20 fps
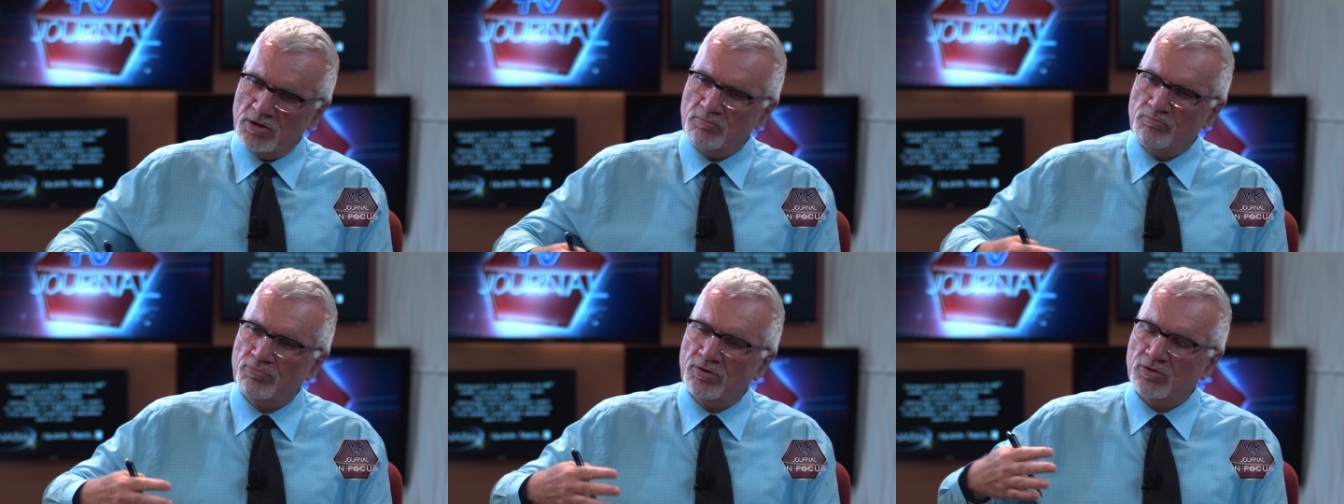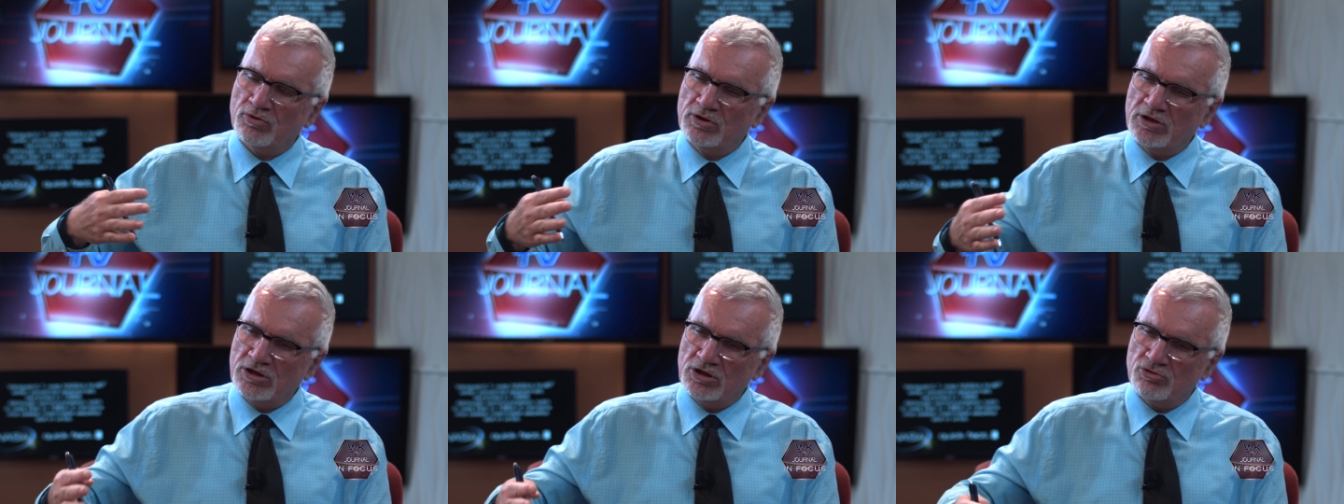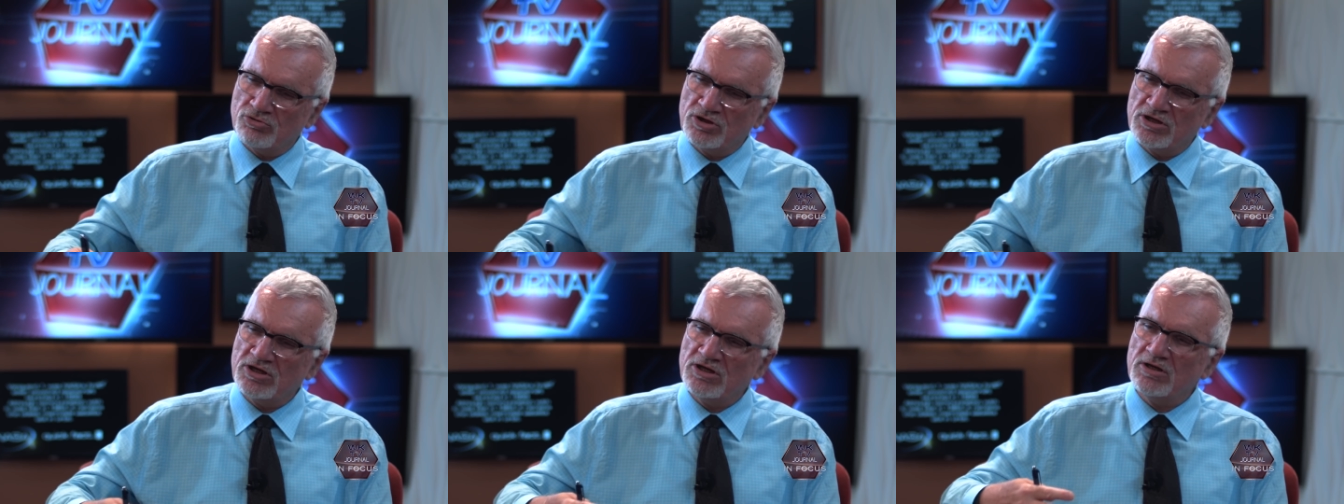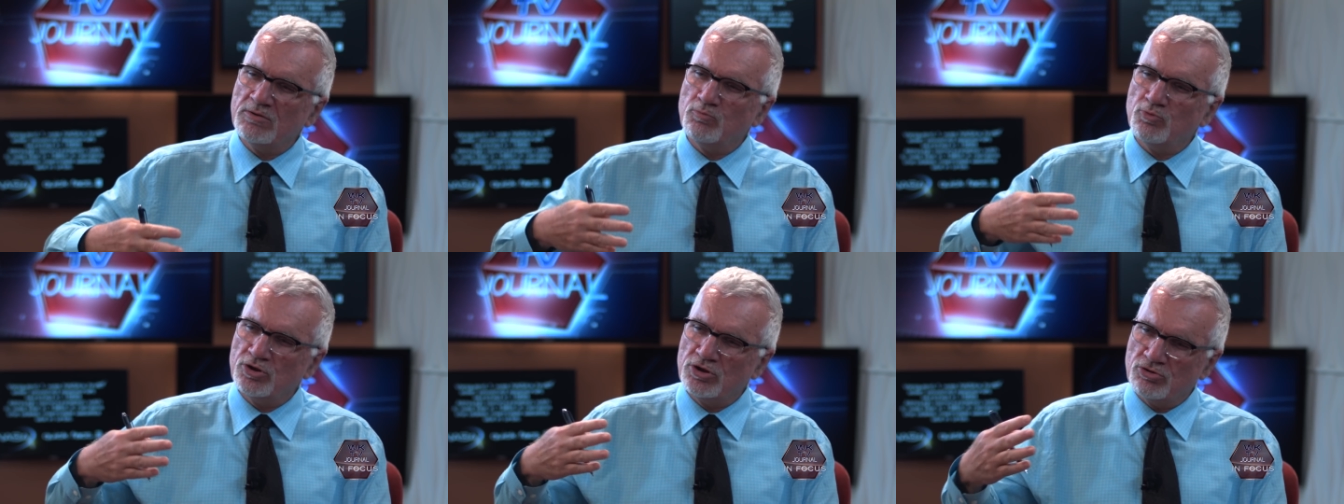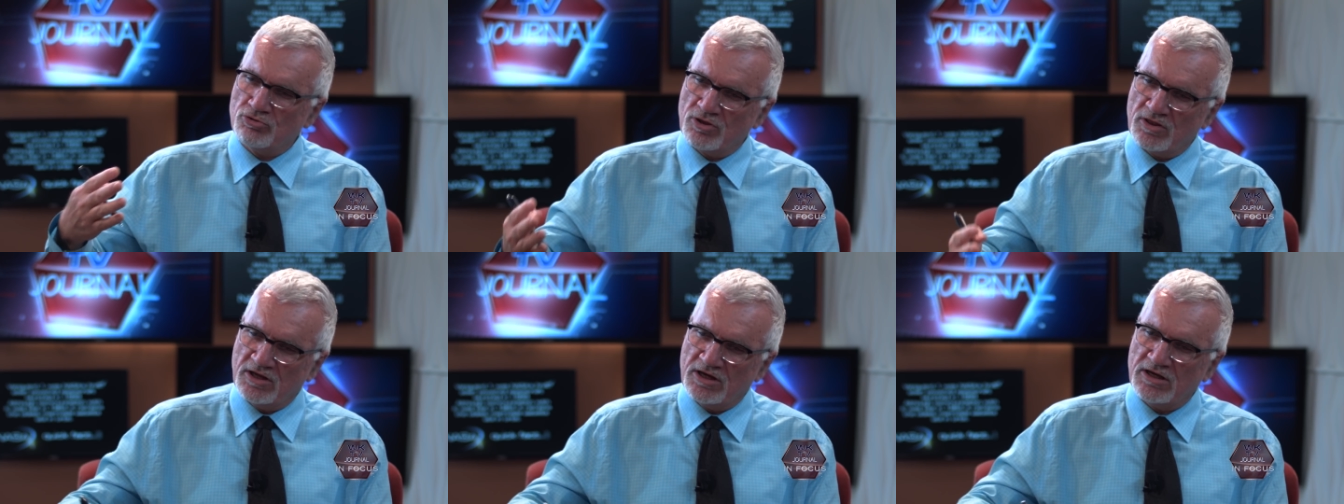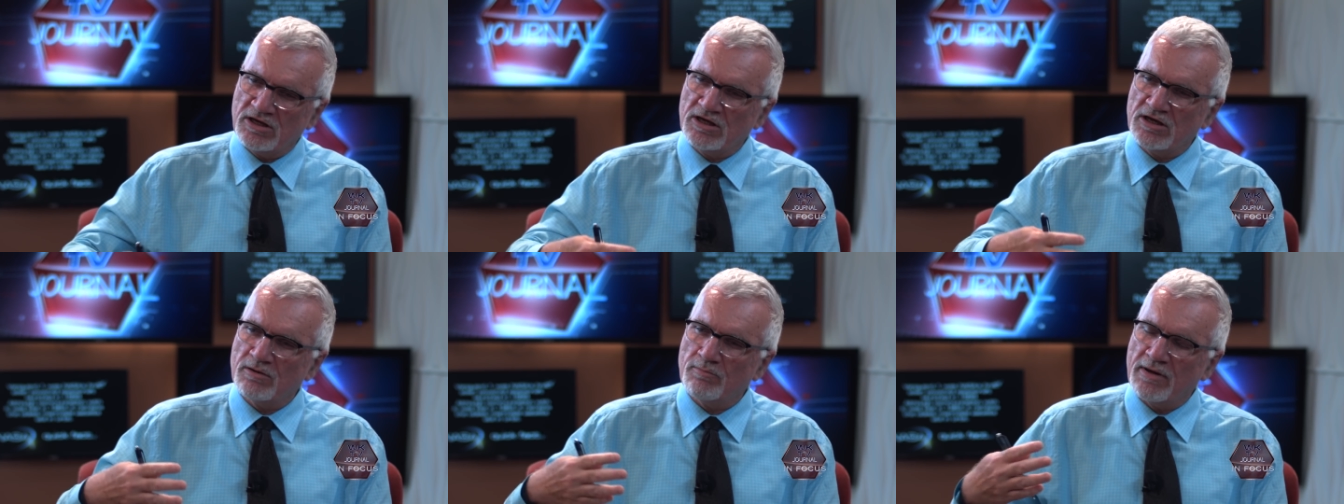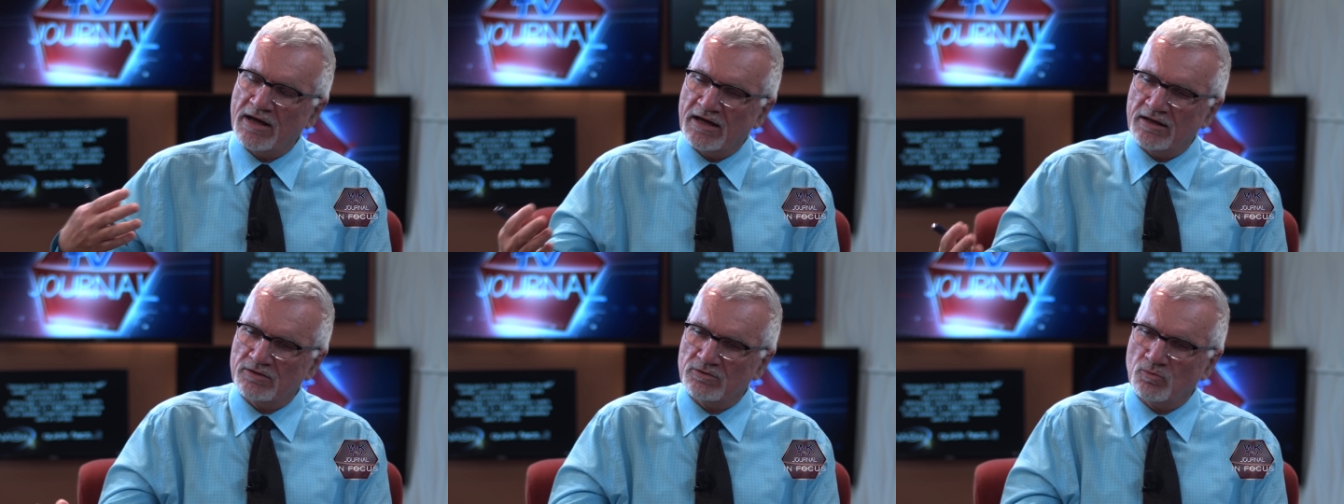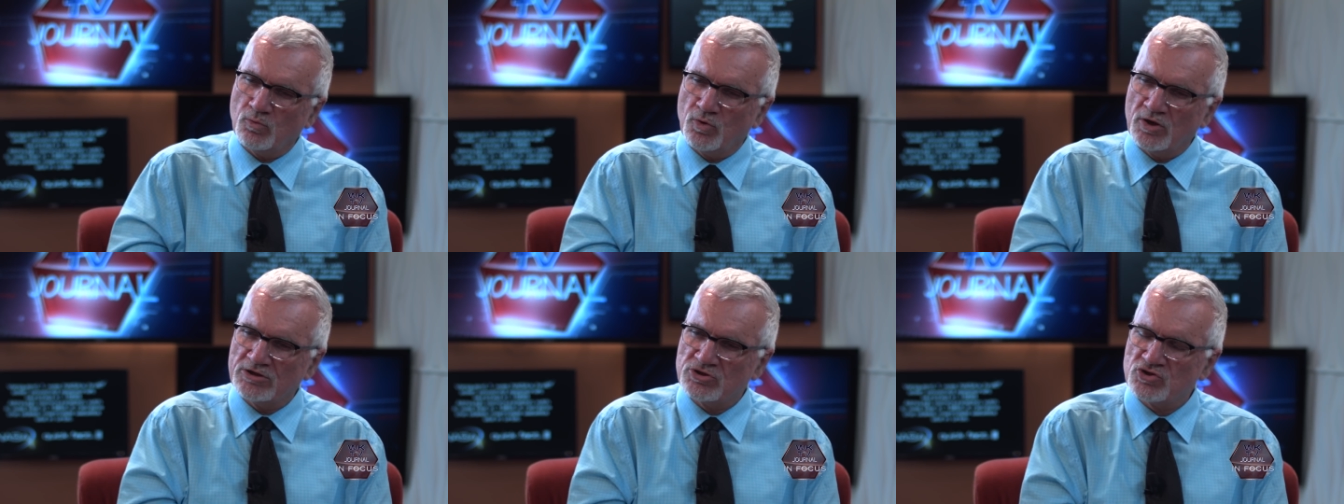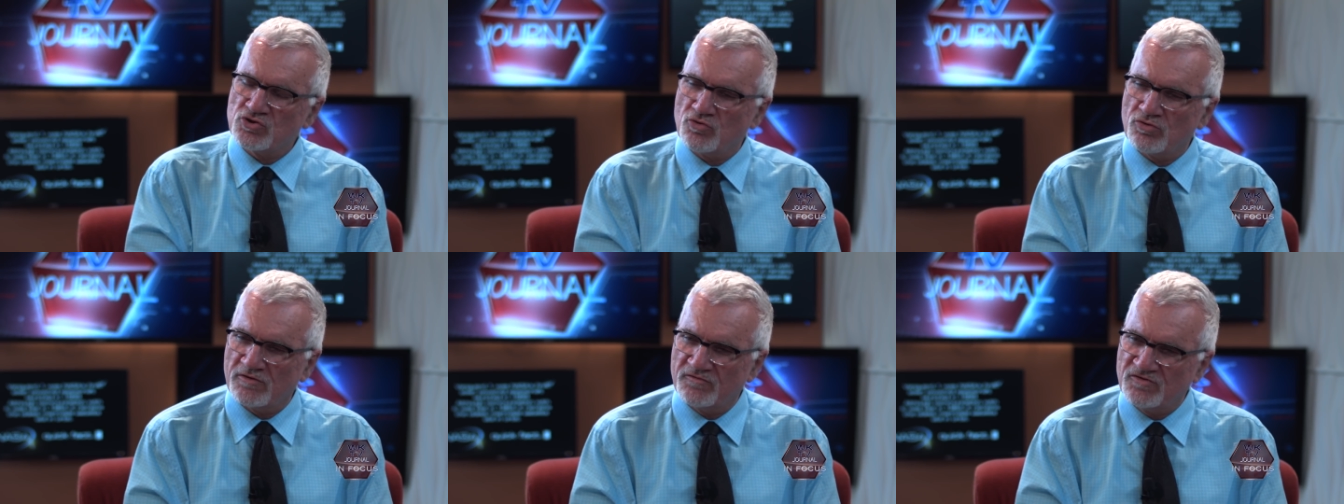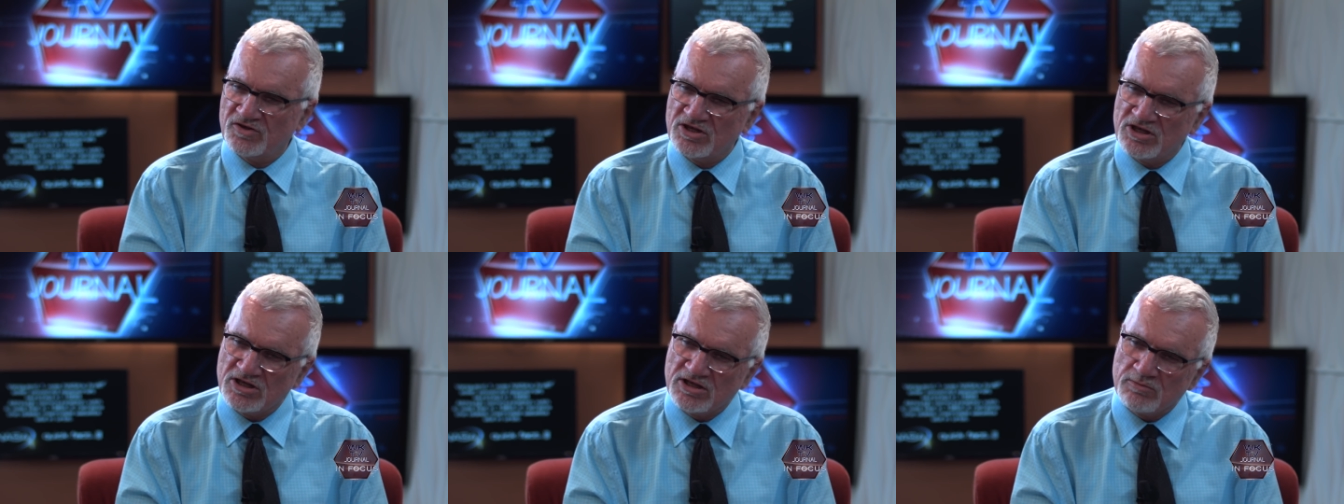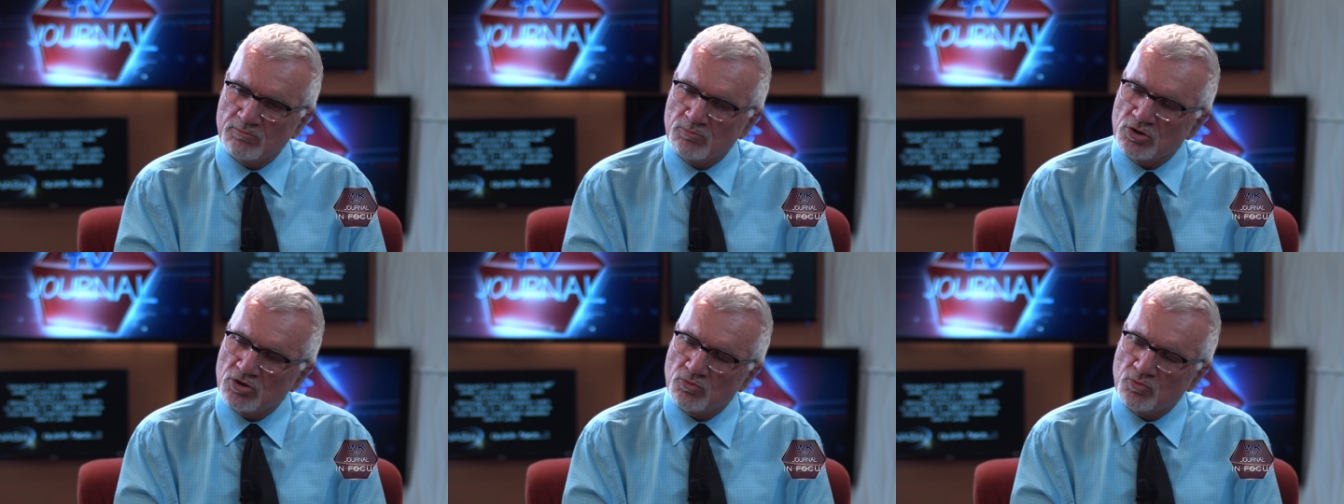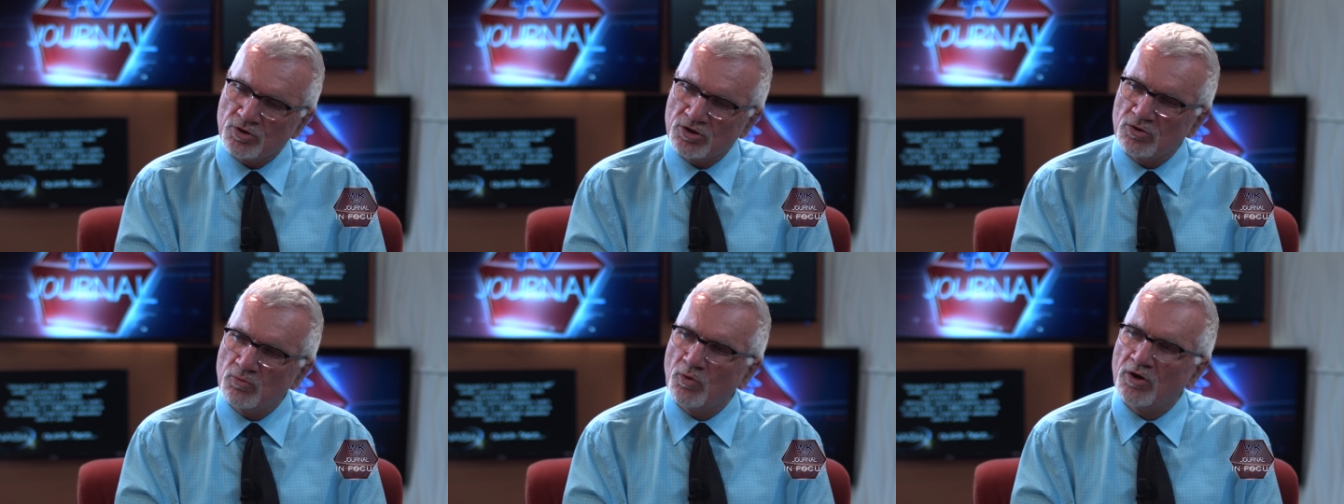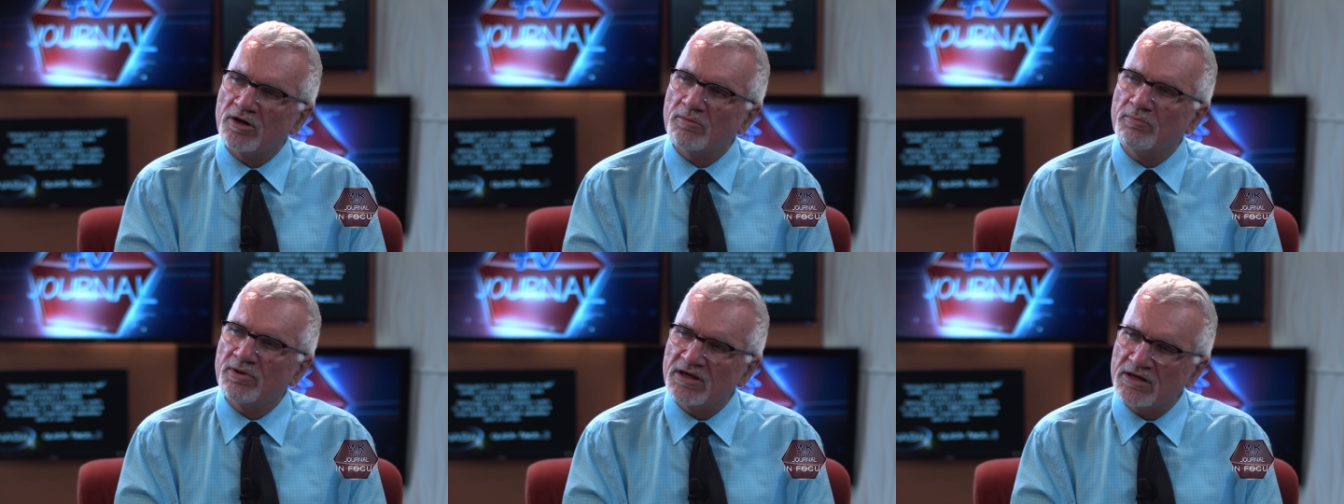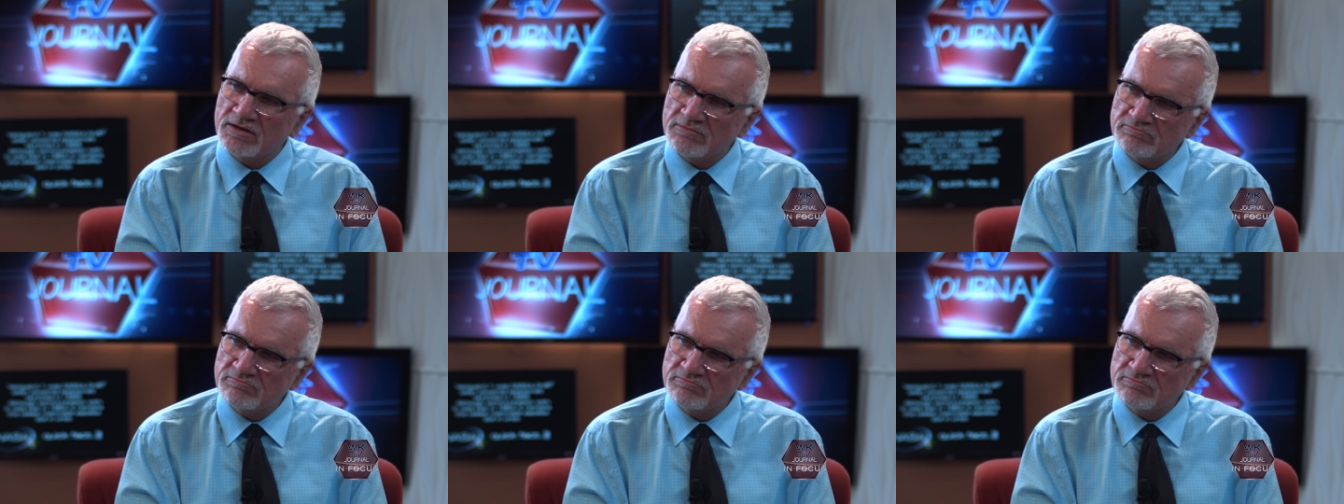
building your team, when you're thinking about what sort of team you, you want to be?